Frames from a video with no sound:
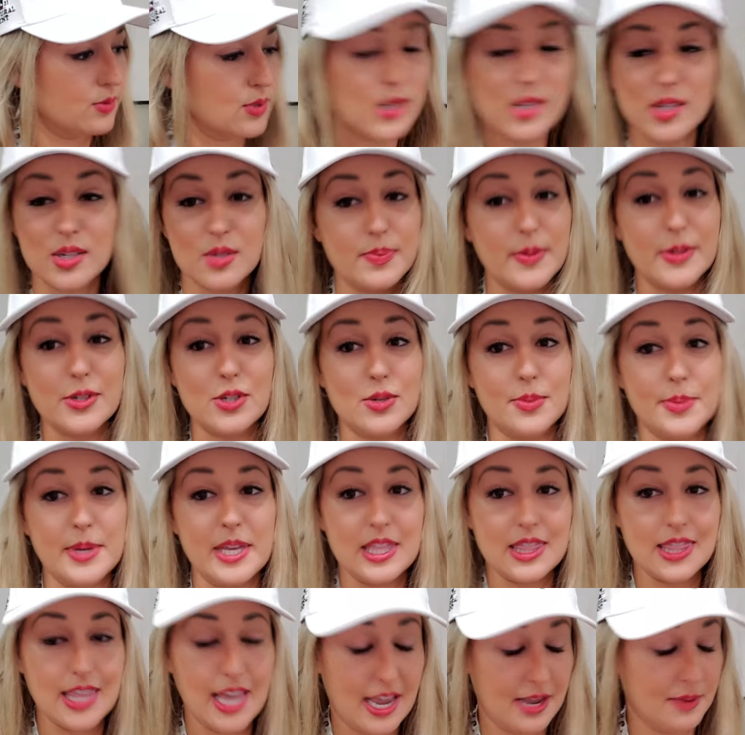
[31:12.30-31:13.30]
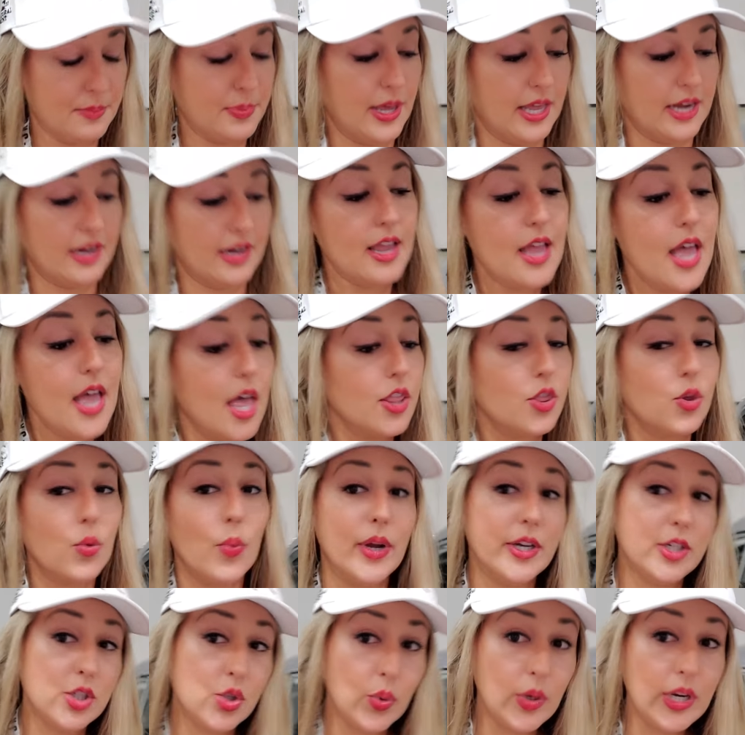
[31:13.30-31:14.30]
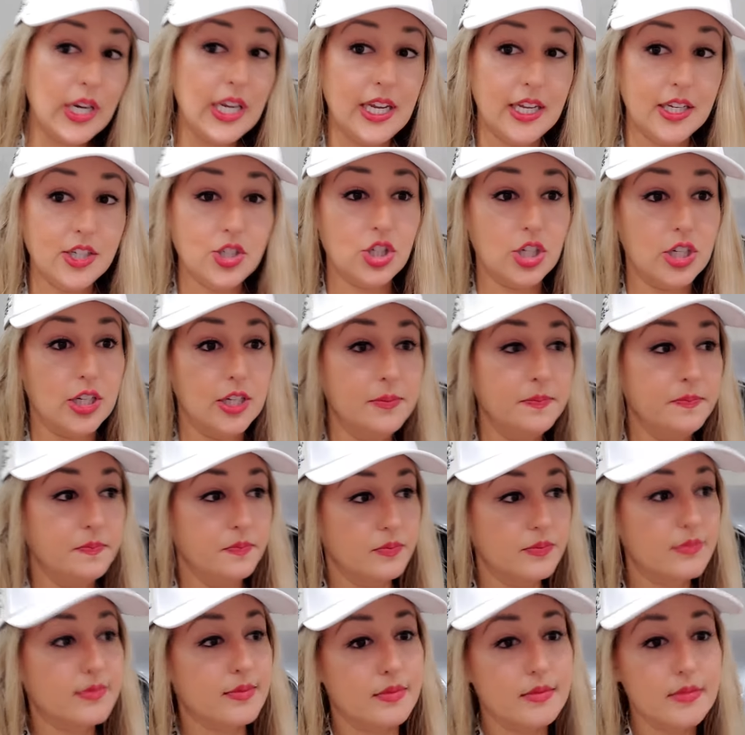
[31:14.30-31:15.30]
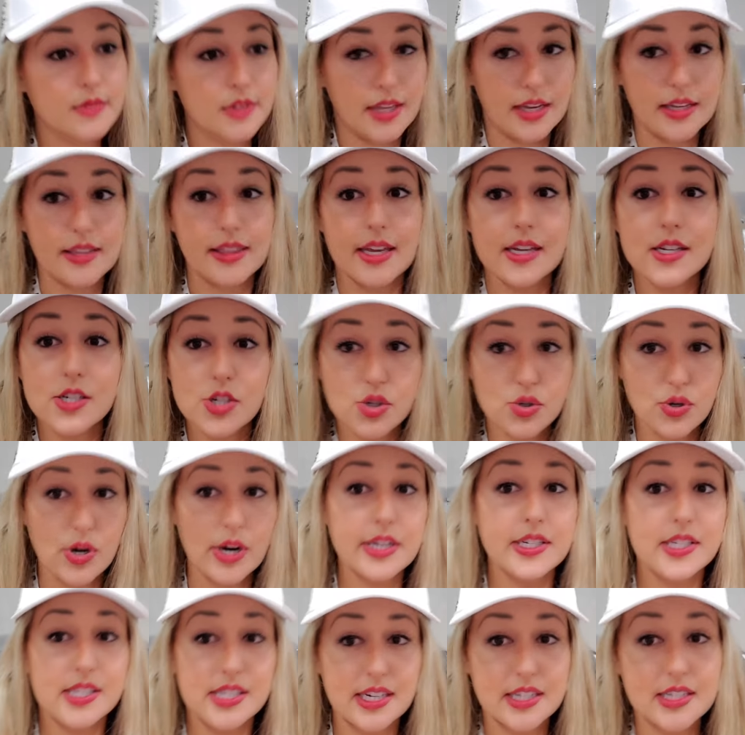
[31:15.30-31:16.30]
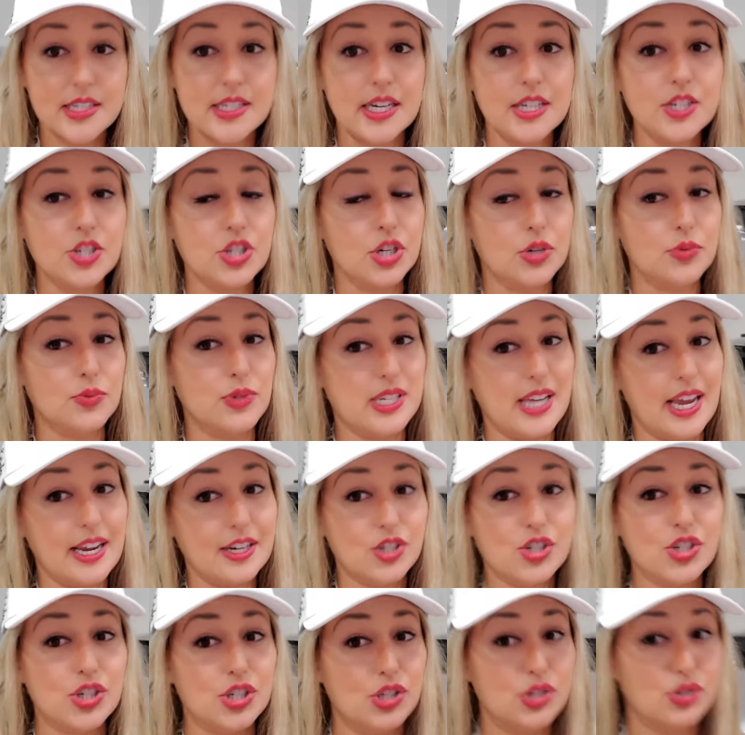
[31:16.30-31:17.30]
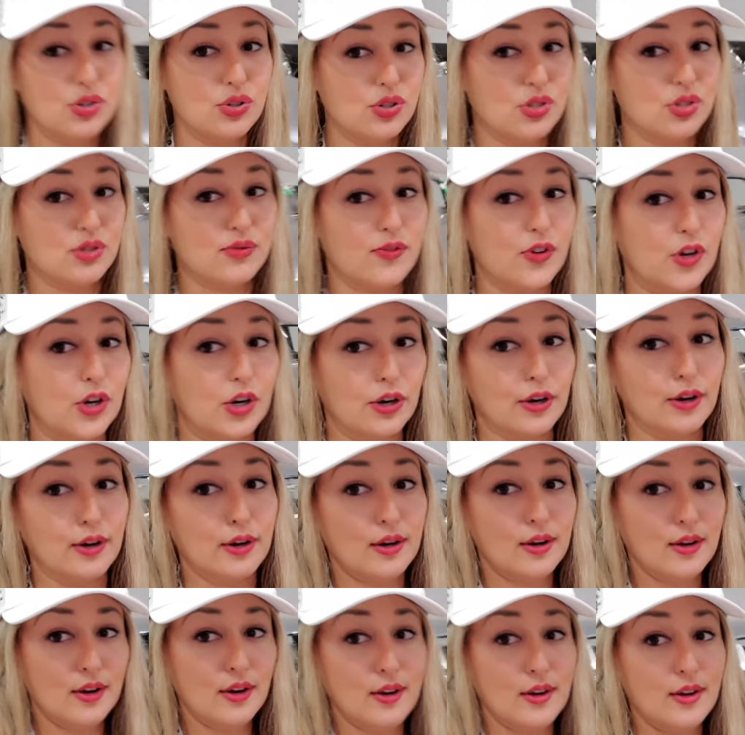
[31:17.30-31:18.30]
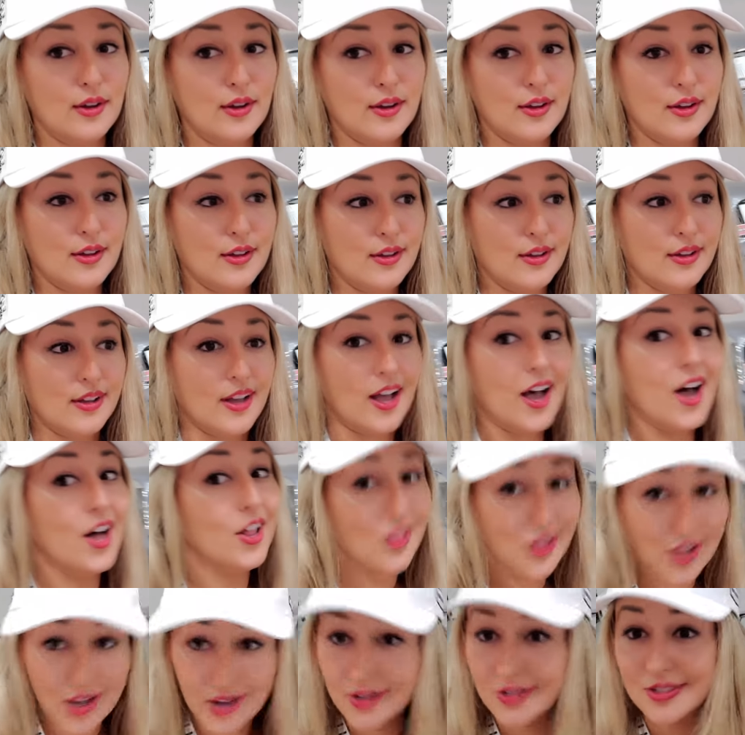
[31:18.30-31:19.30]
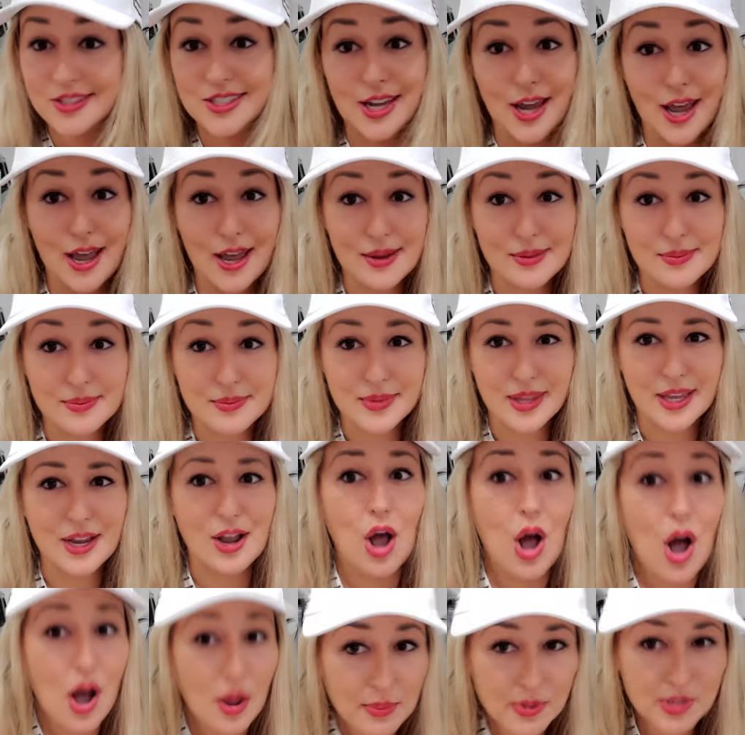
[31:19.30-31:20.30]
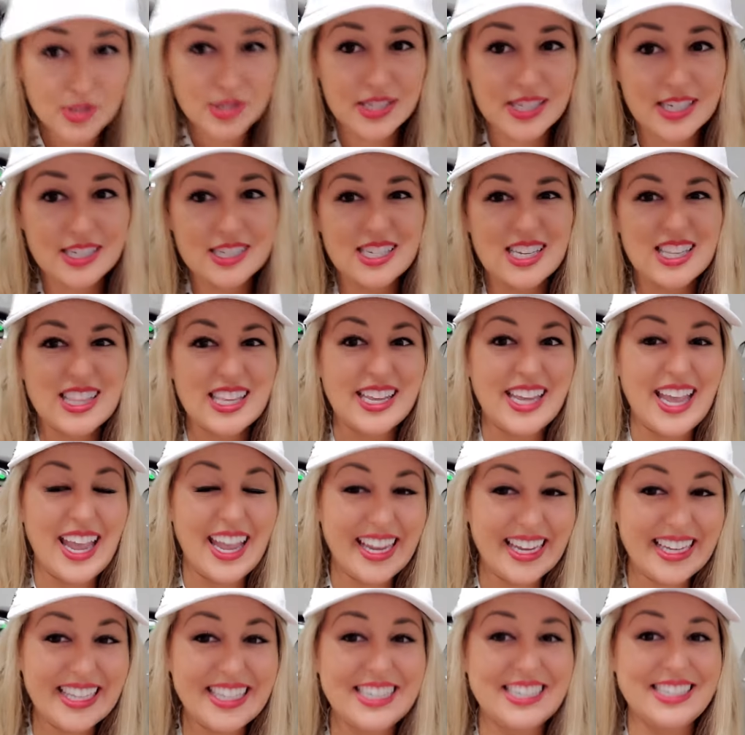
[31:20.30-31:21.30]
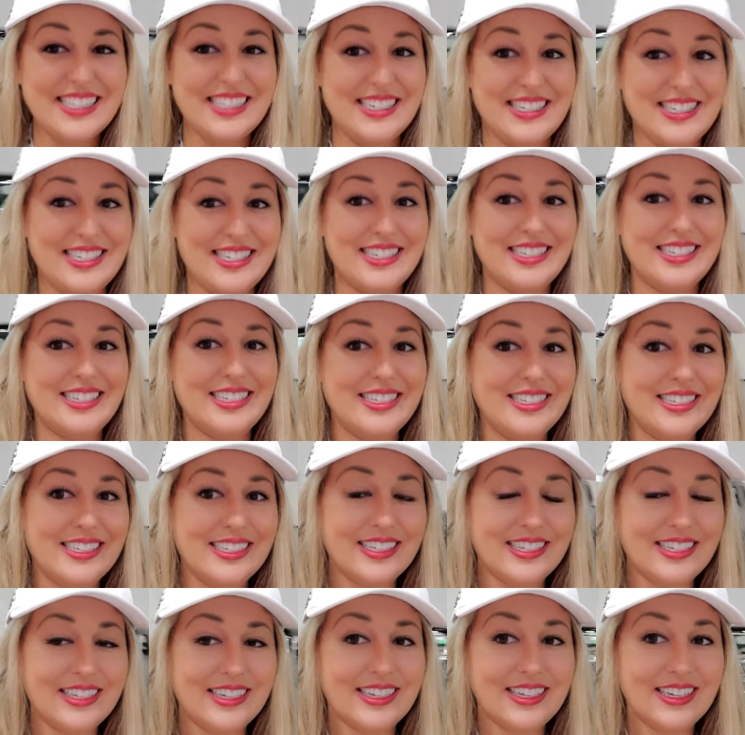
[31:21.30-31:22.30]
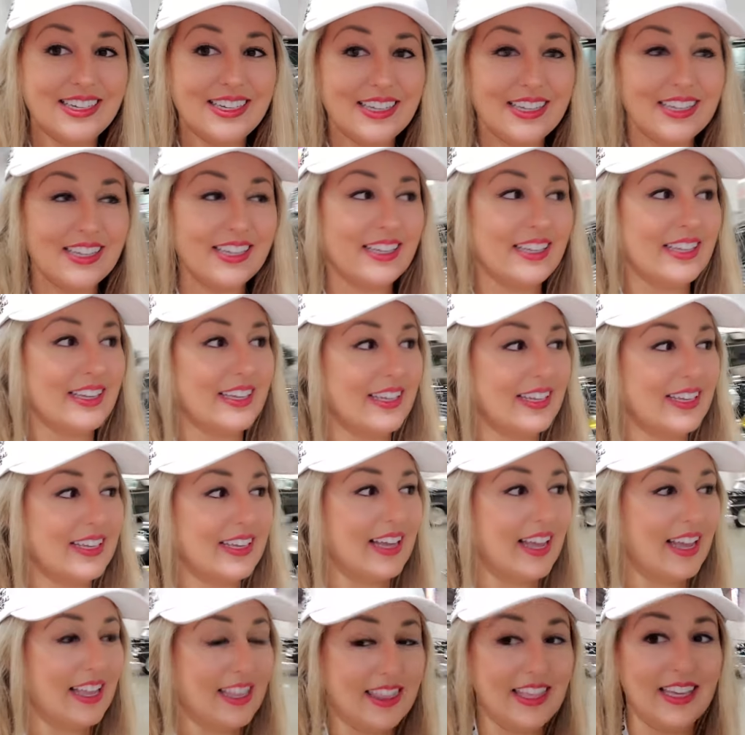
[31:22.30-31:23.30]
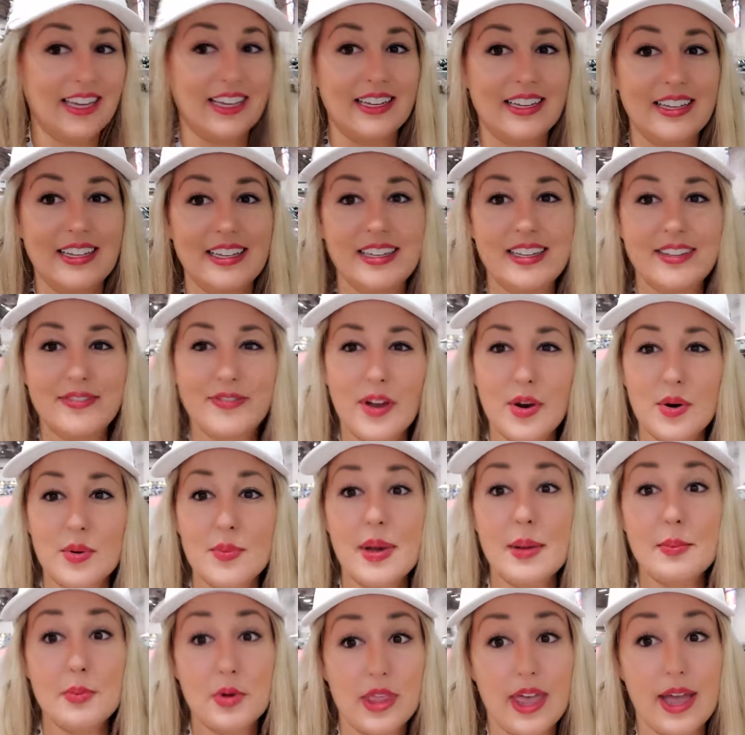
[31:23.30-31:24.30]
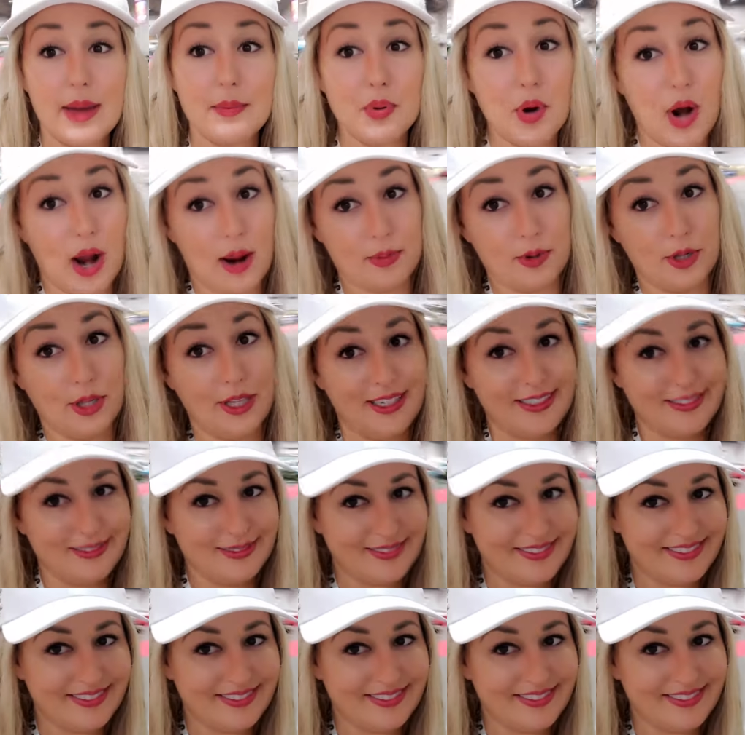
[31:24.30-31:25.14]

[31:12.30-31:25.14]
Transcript: wasn't supposed to be a thing, but the 120 engine, like that straight six engine, was actually used for a long time, like almost into the 80s, I think, if I remember that properly.